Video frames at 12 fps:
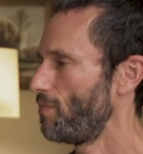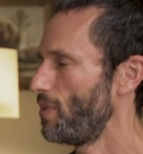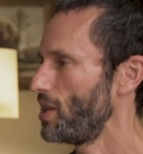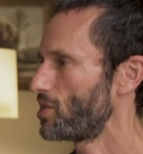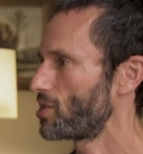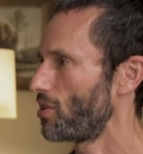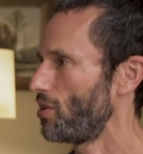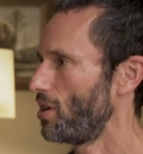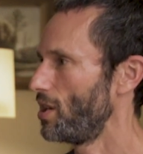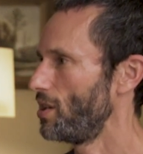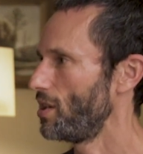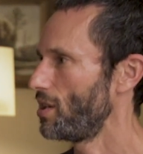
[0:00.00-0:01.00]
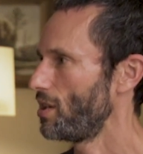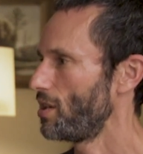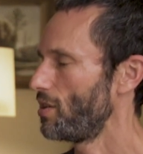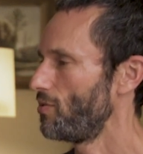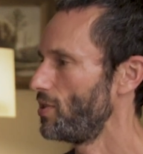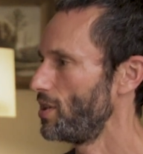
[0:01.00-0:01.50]
based on
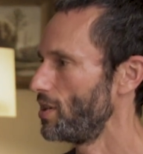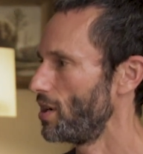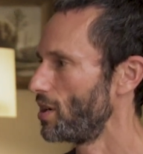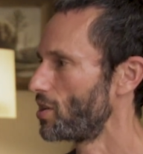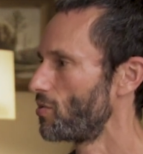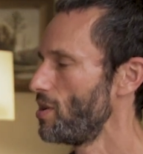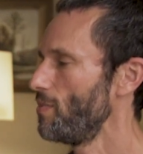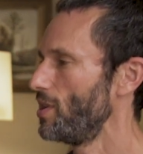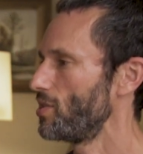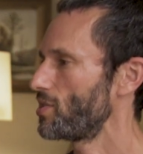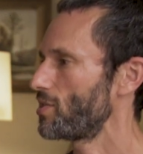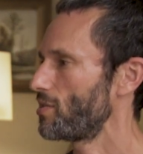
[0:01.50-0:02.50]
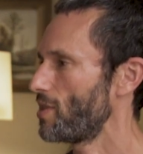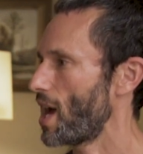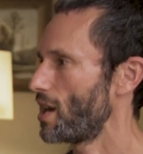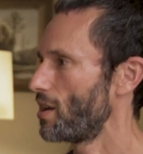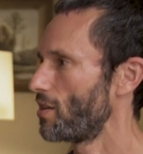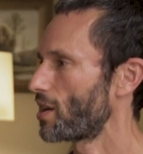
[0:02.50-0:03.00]
the agreements
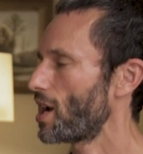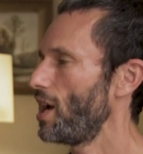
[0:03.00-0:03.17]
that